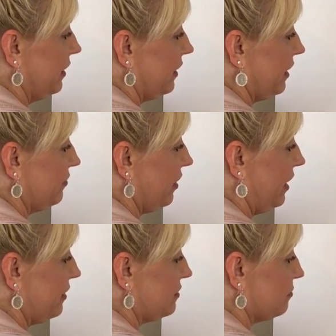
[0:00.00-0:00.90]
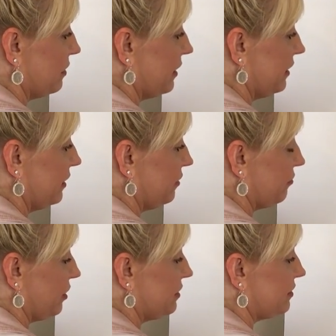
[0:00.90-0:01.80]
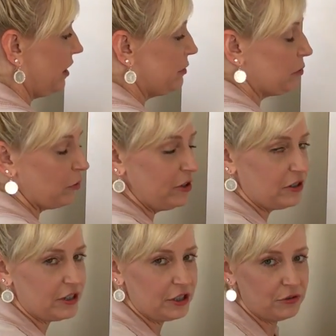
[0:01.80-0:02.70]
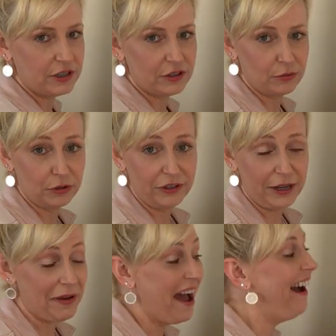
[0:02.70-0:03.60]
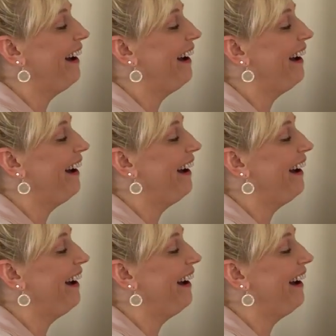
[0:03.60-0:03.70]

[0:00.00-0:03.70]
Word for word: And I've asked my friend Simon permission to use his real name.